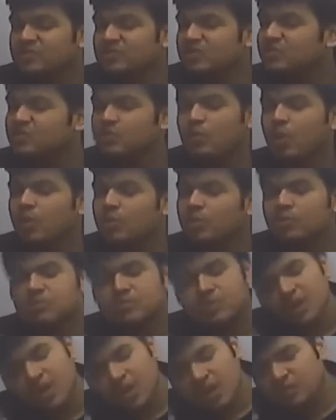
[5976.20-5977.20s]
and all those,
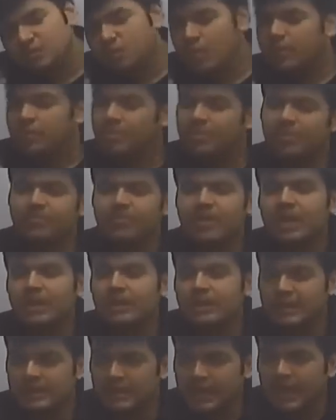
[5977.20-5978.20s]
it's going to be difficult
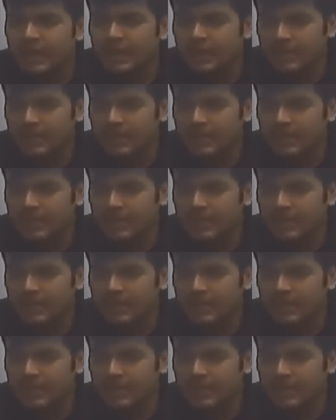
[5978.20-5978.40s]
than that.